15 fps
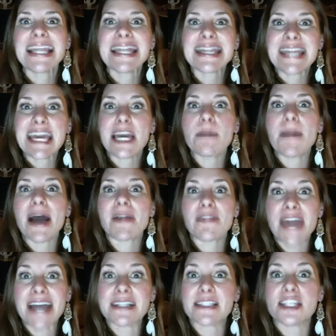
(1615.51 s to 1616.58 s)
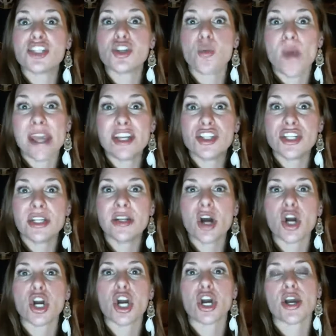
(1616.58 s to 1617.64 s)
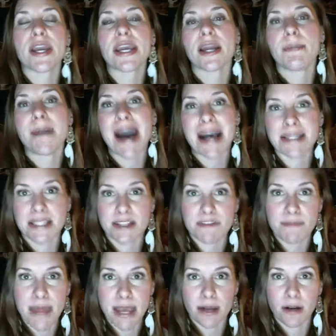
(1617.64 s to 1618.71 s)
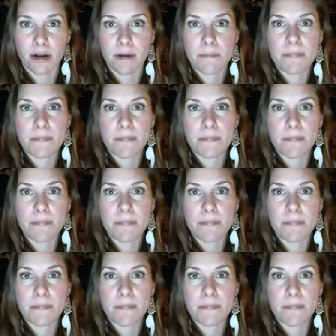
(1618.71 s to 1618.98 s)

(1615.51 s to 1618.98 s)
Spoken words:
think about that situation occurring in a positive manner.